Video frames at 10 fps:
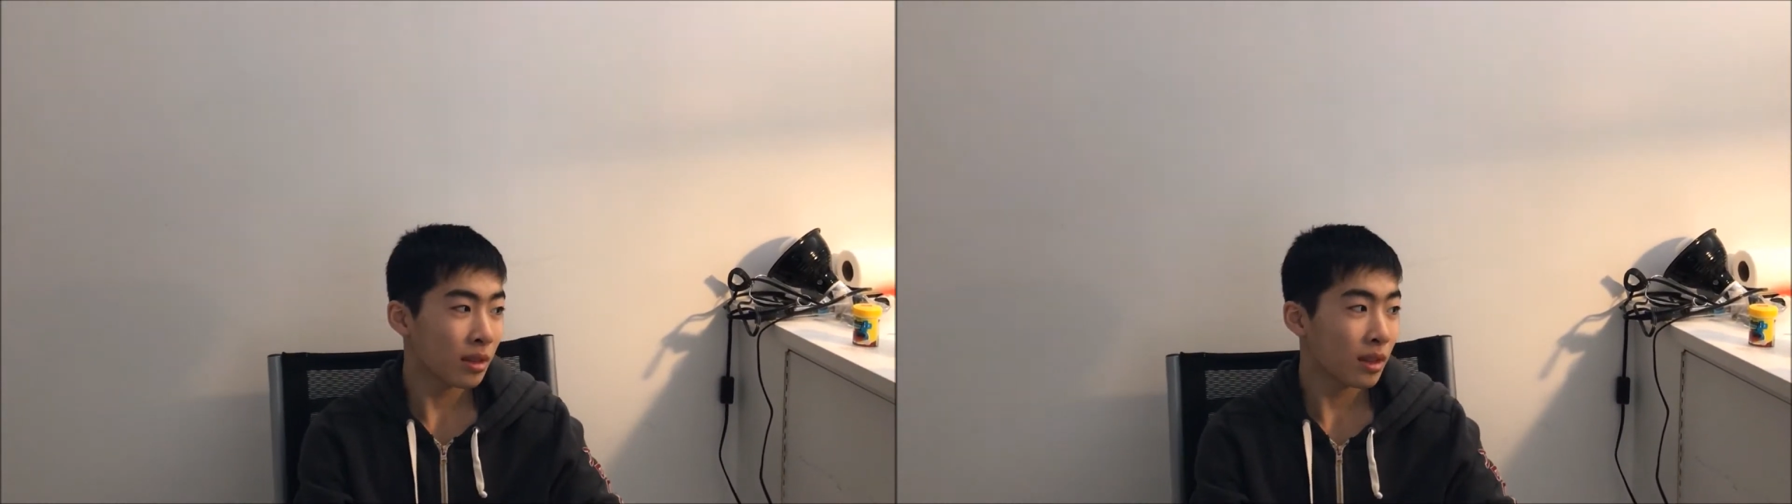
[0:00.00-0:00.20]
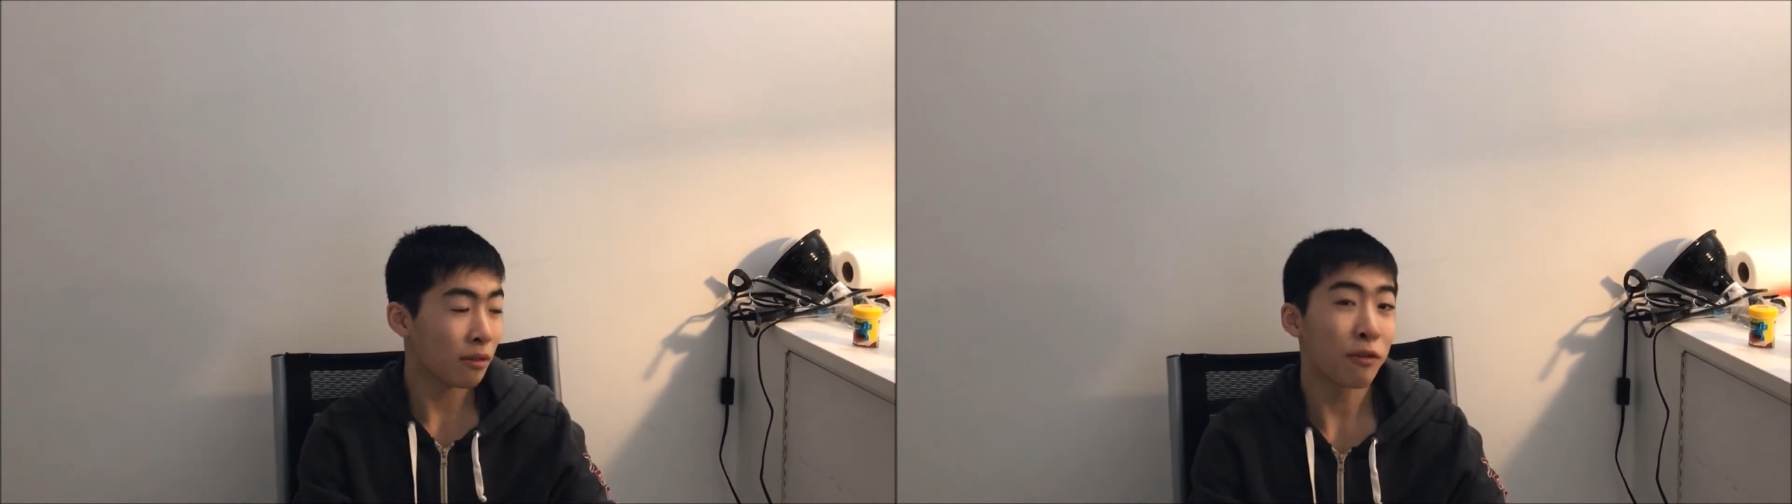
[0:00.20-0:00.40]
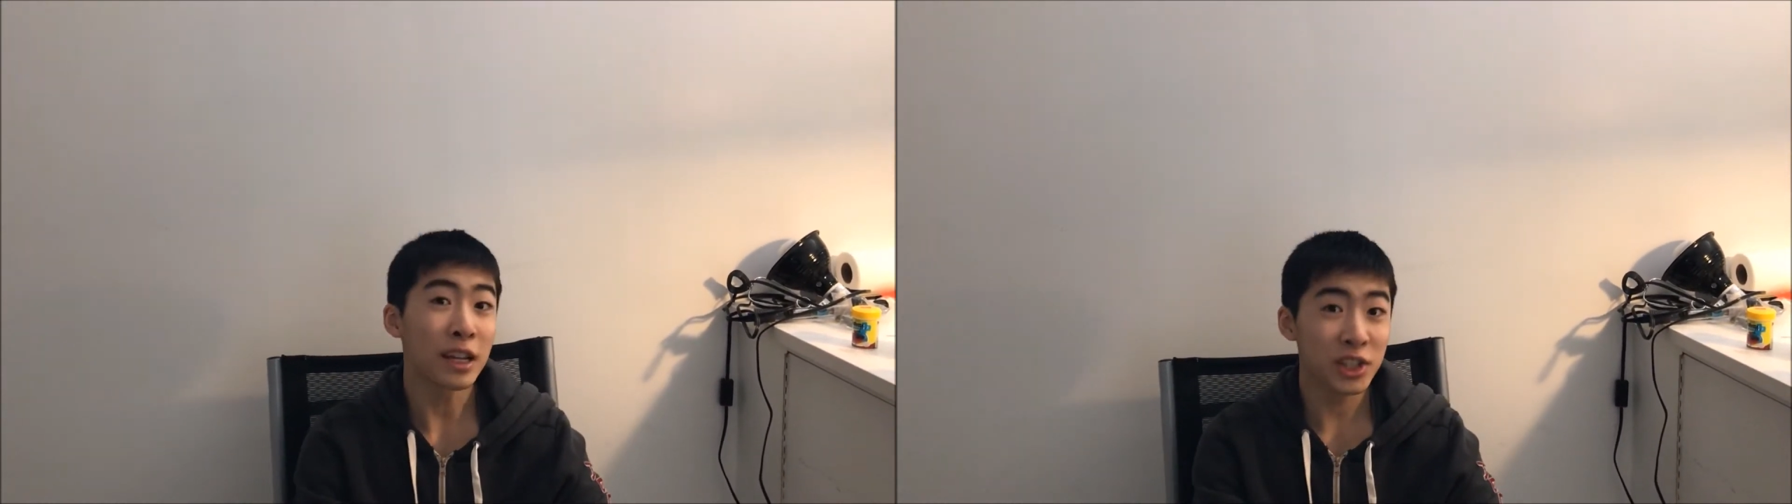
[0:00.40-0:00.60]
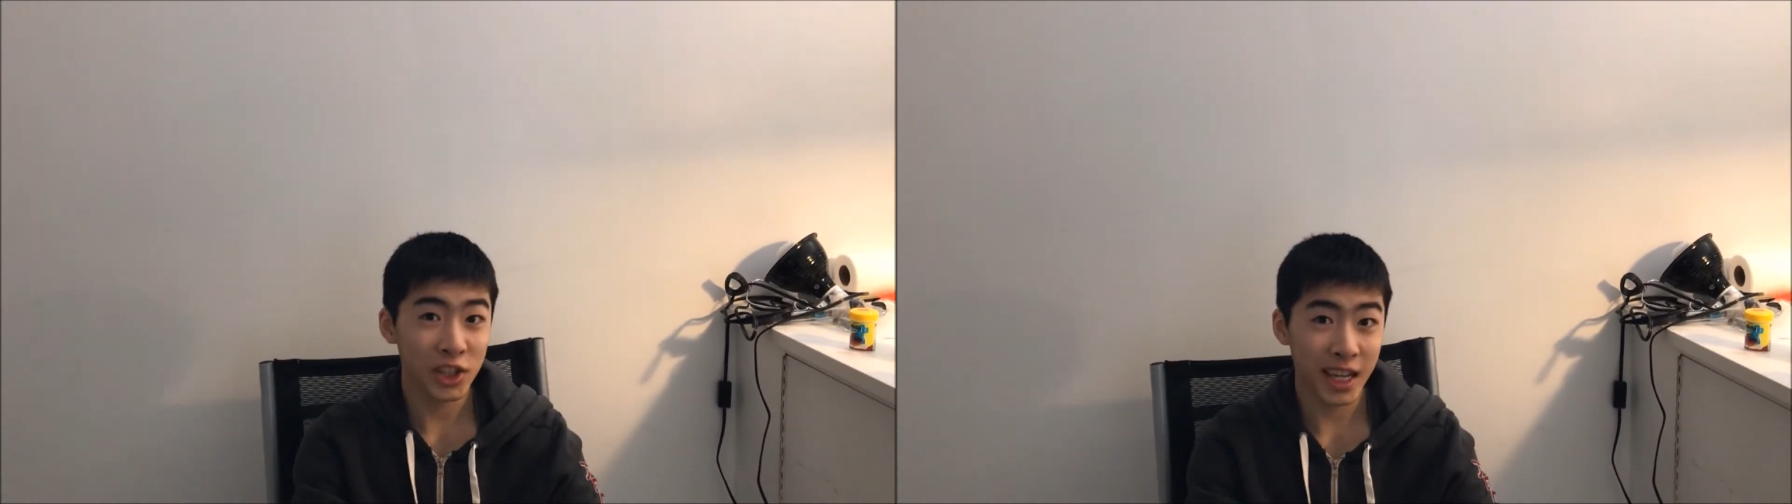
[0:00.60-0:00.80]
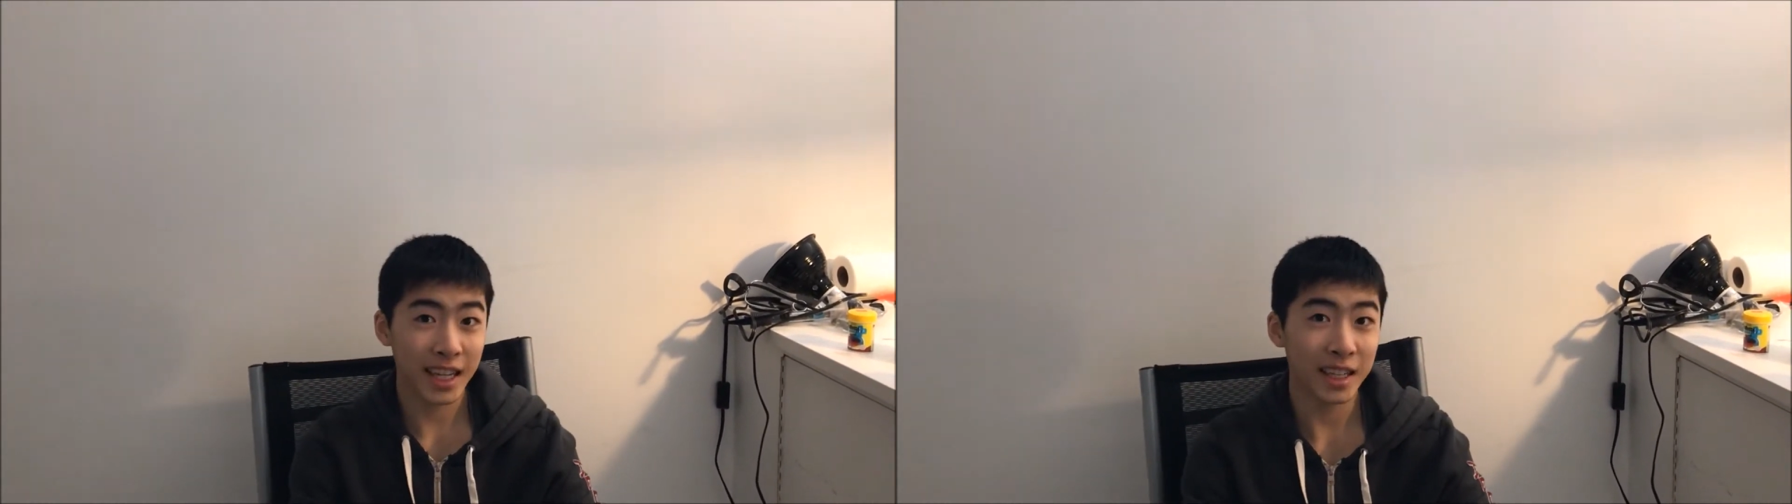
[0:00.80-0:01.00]

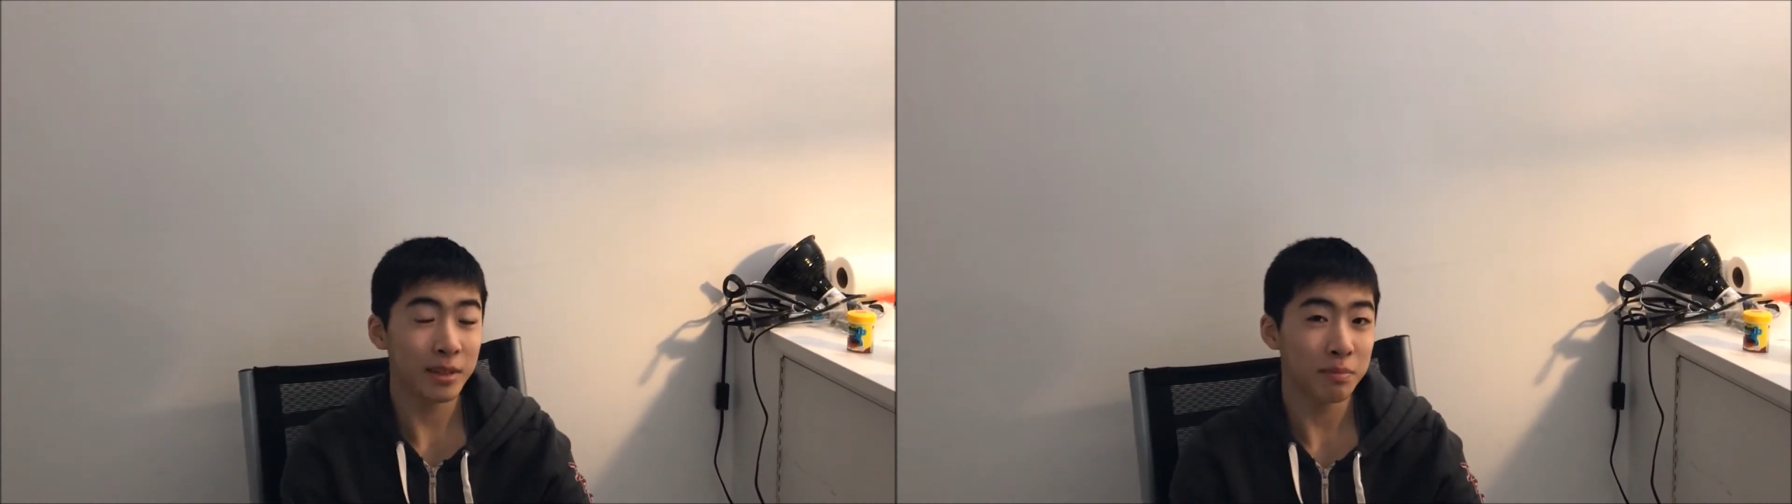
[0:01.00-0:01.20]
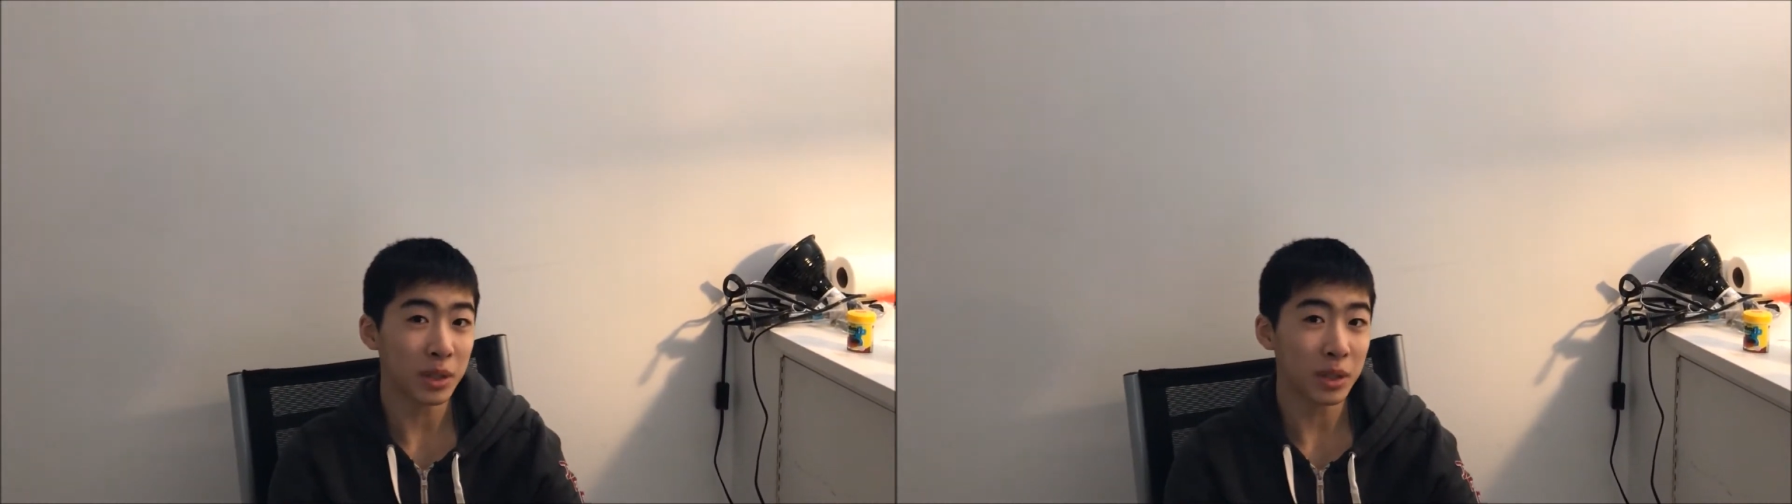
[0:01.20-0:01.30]
differentiating